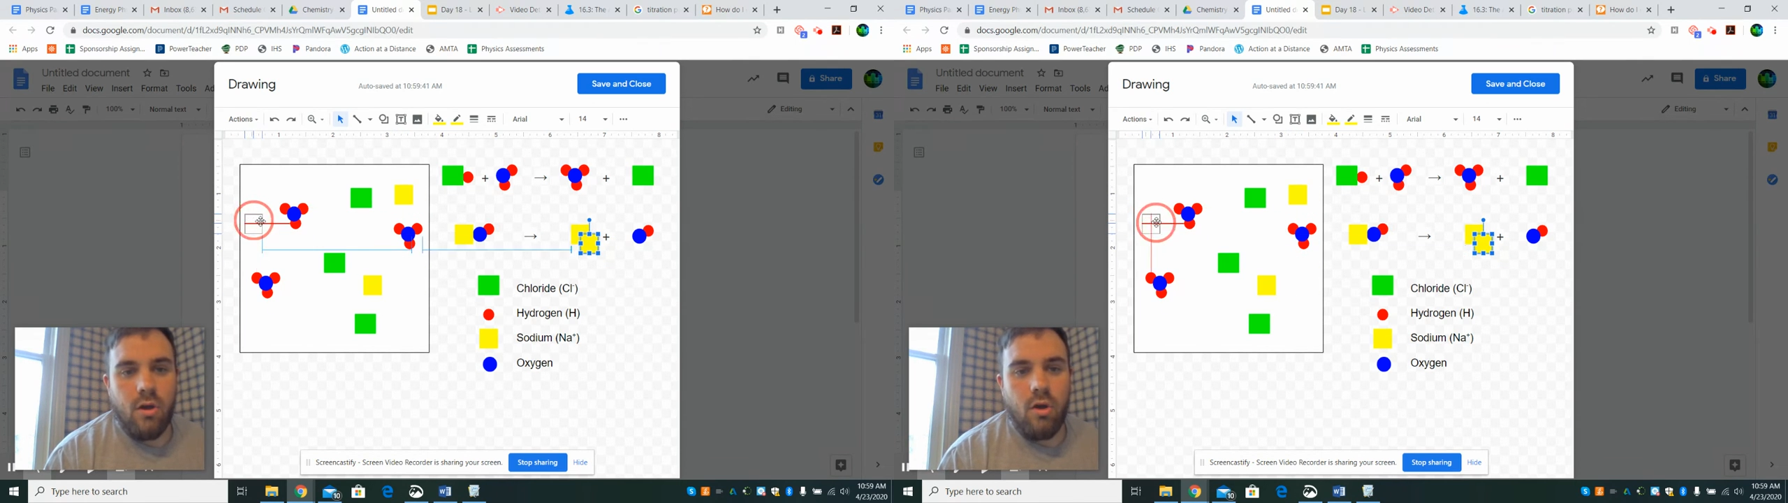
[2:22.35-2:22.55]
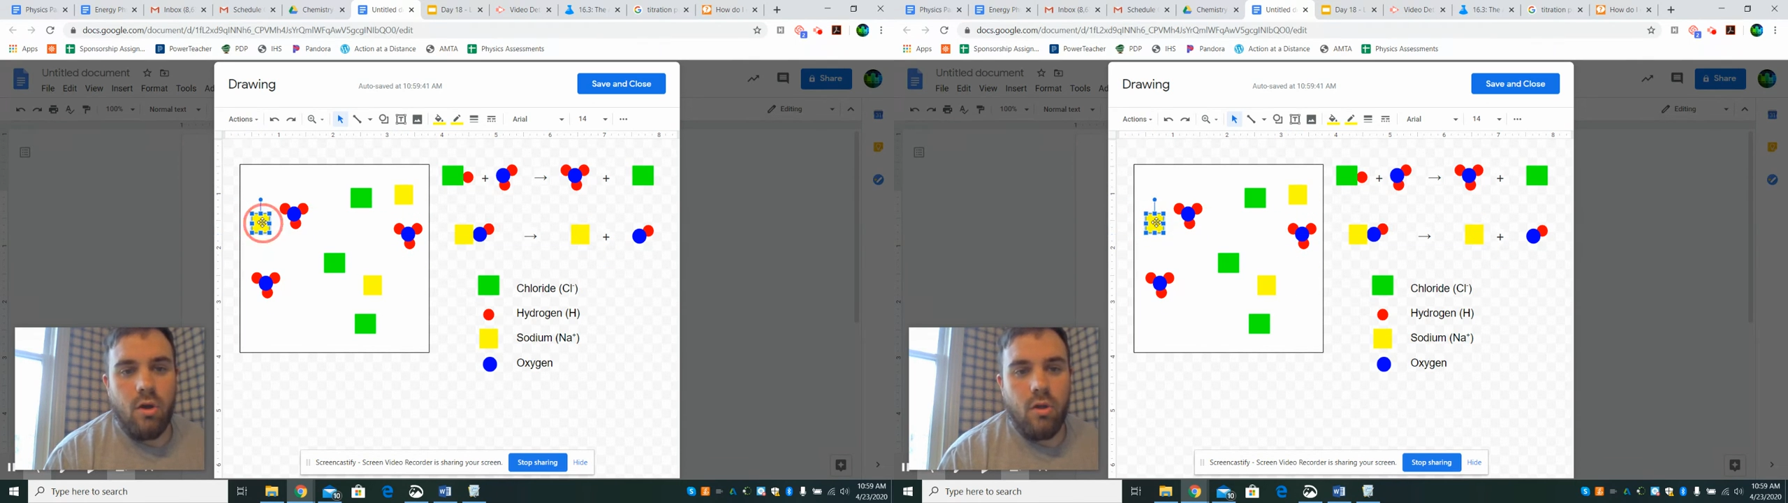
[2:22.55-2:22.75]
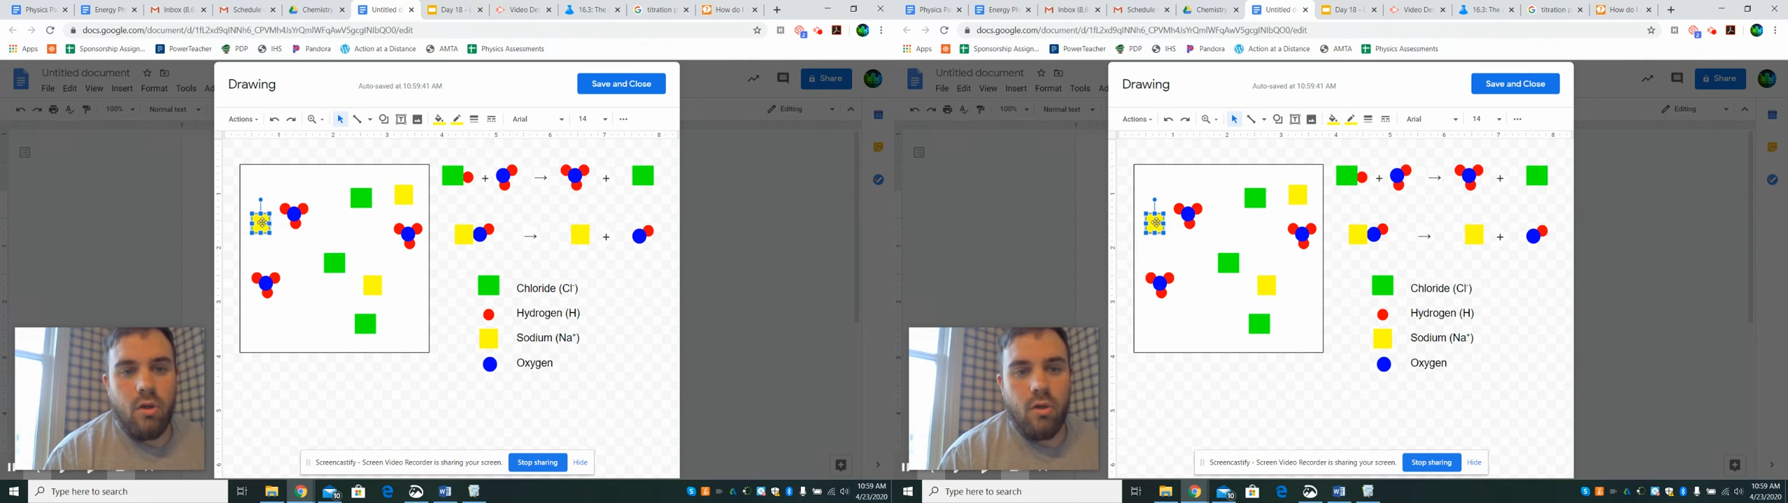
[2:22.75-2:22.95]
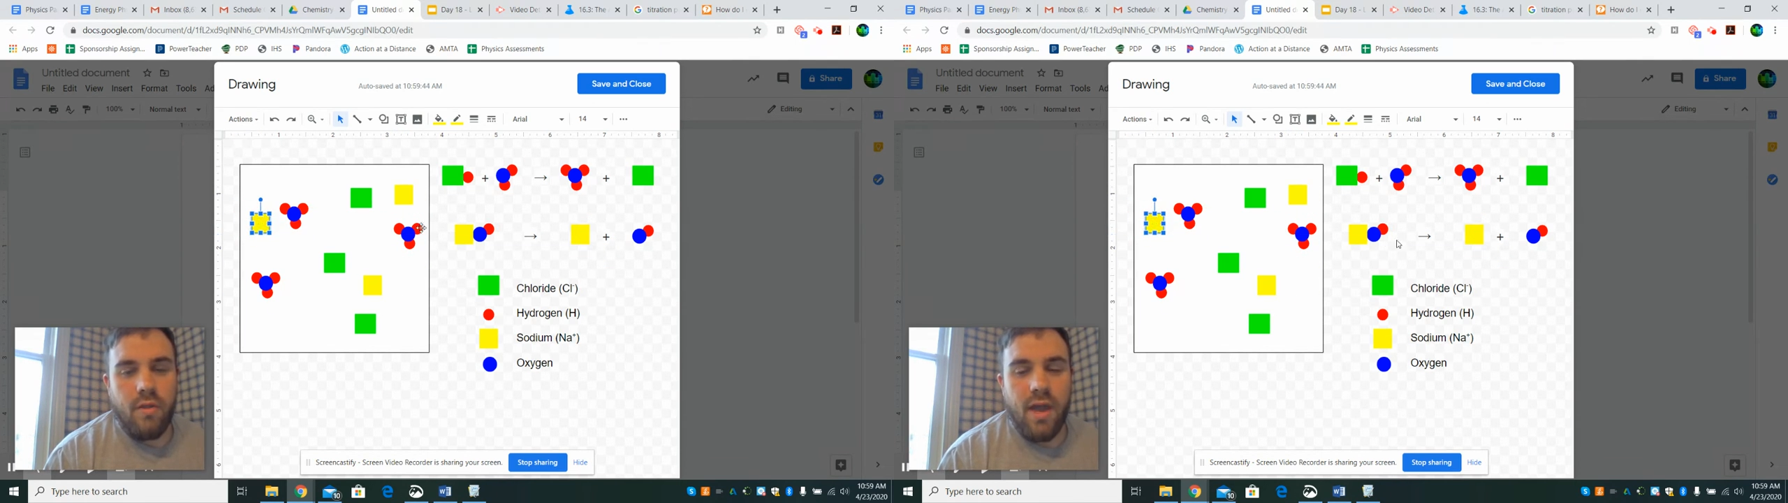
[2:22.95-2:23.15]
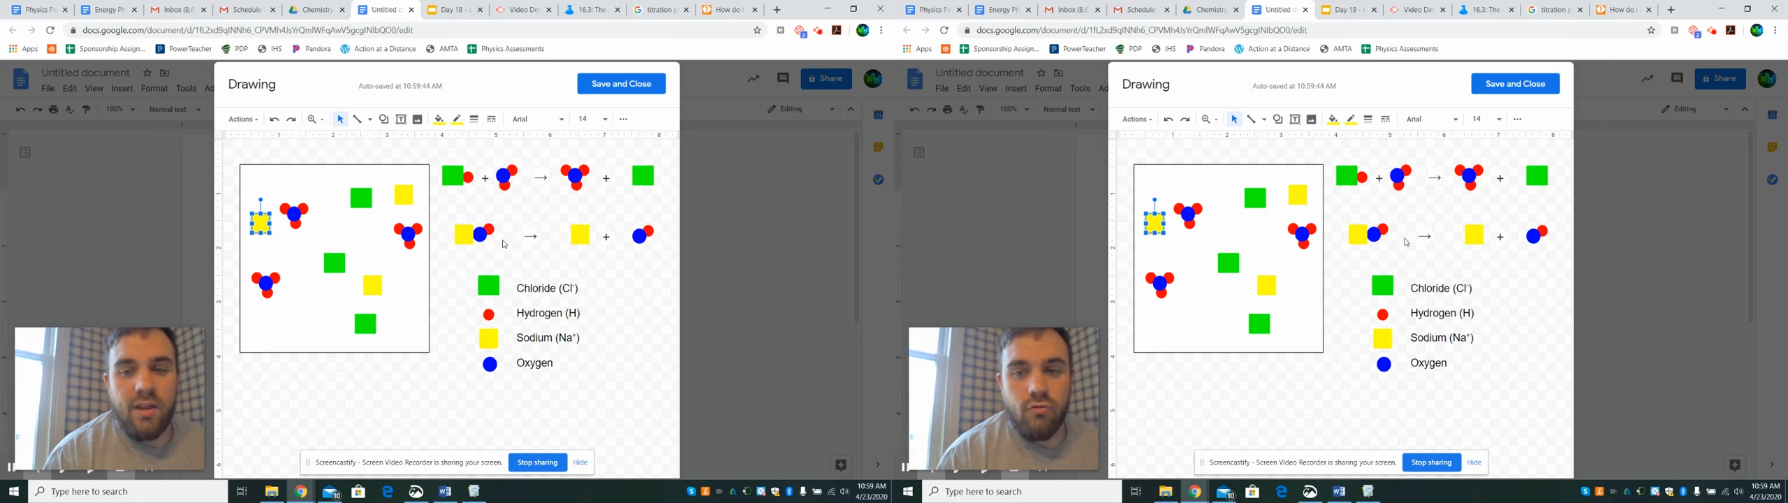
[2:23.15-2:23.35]
all
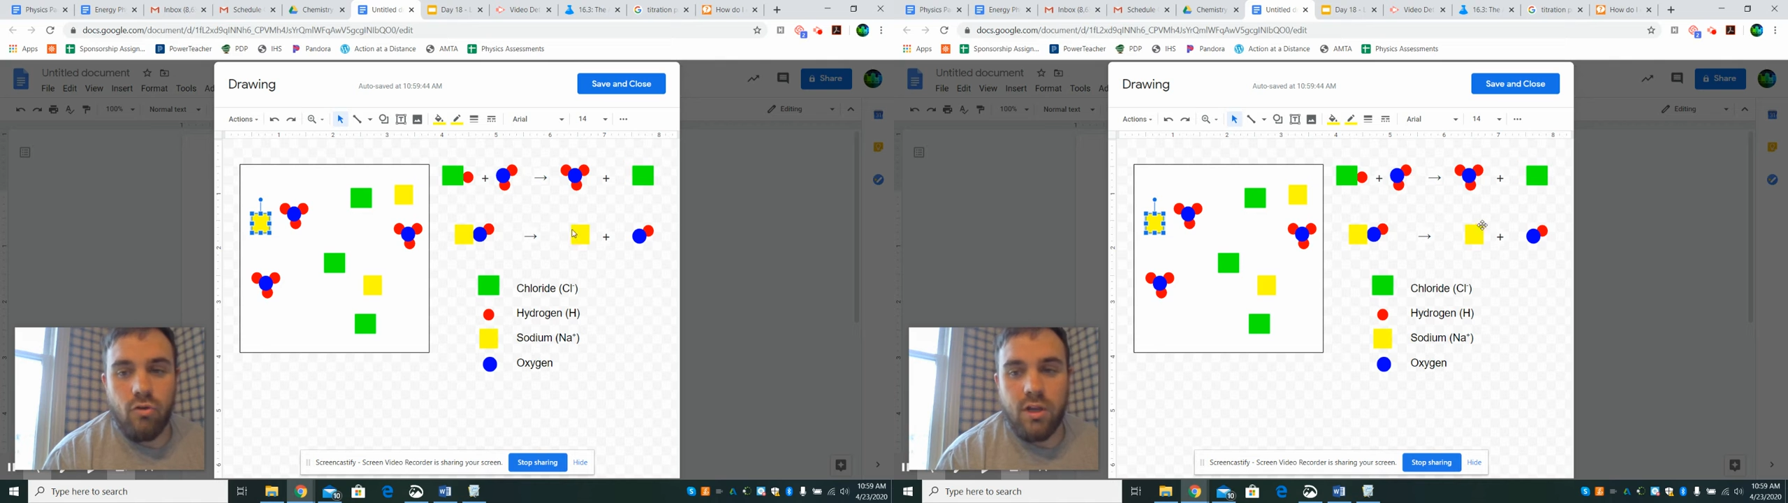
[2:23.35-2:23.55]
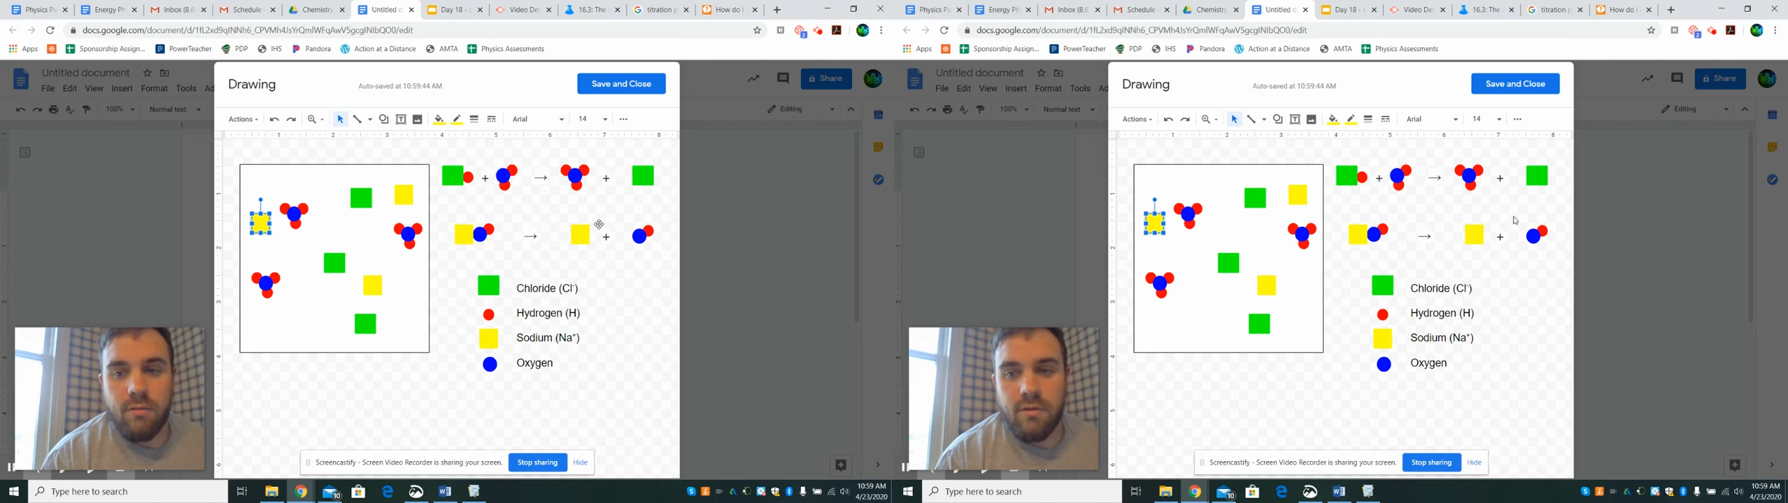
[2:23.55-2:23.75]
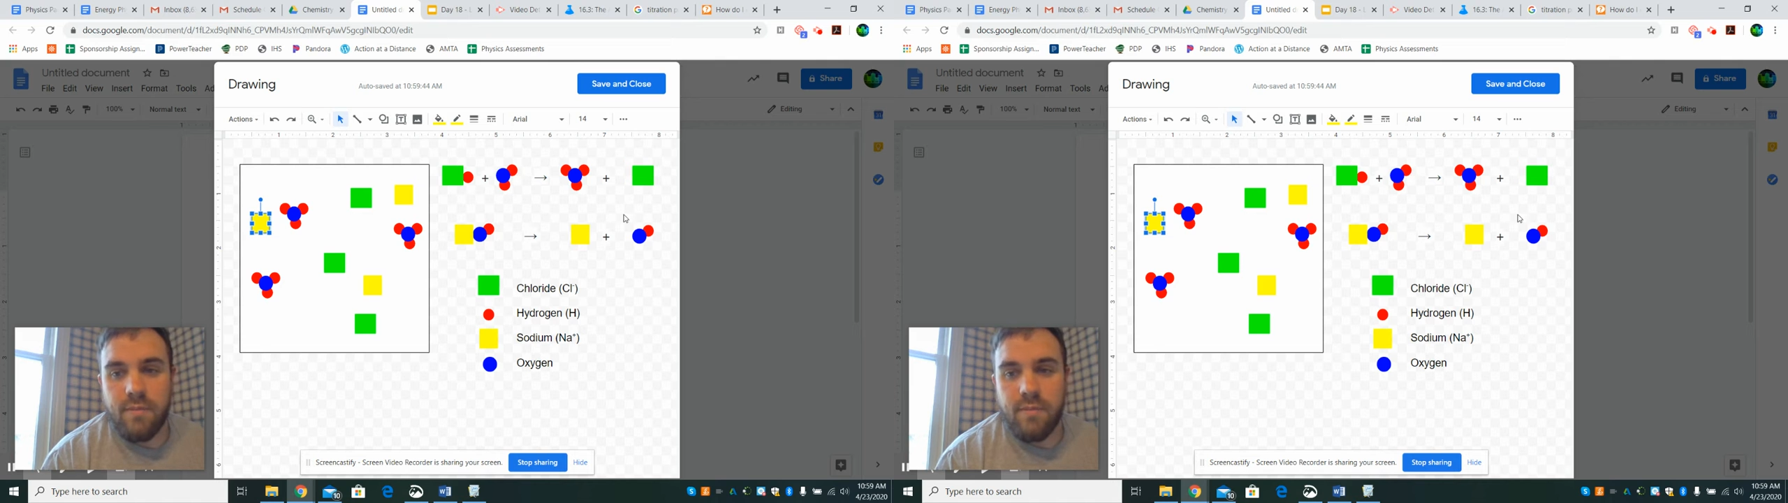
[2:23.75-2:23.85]
the hydroniums